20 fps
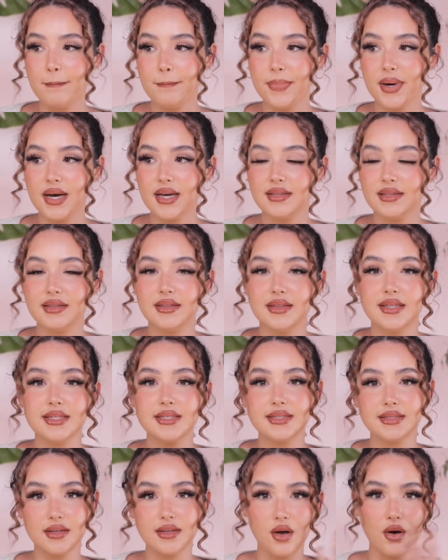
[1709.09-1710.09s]
But
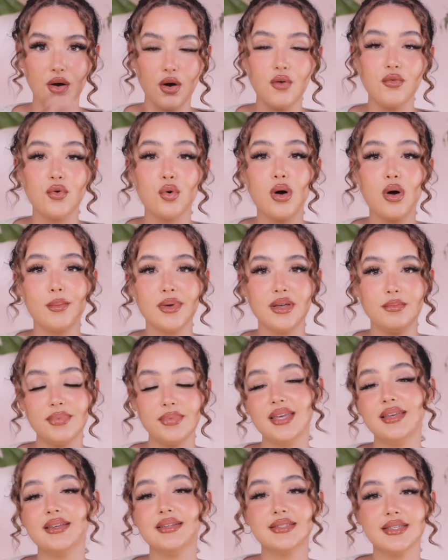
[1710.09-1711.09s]
this overwhelming
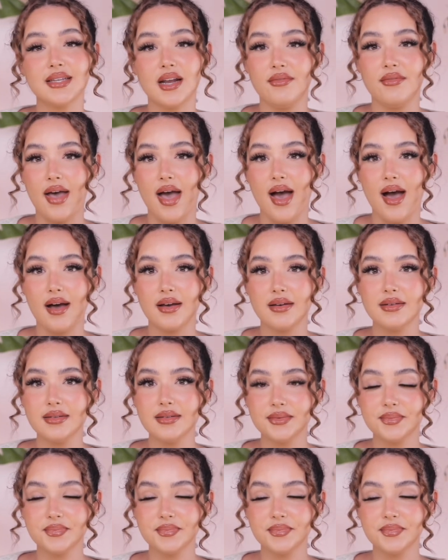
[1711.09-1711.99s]
peace that I've had